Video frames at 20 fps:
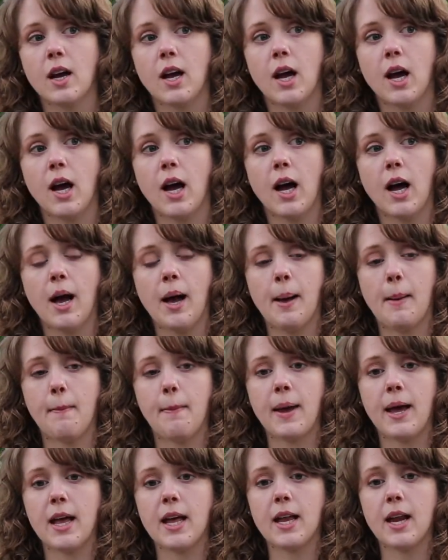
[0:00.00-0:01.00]

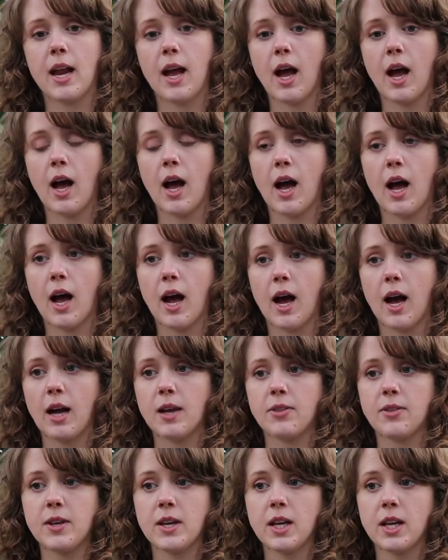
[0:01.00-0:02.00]
And I
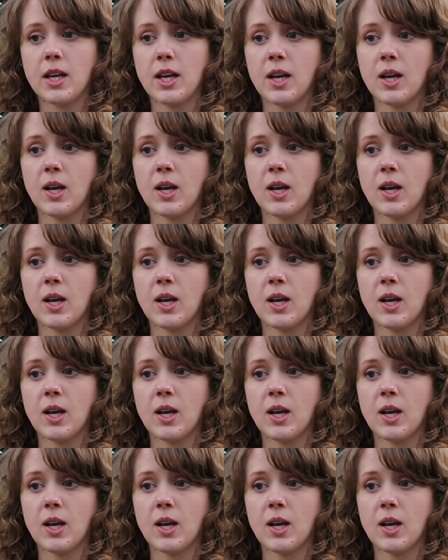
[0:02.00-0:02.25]
think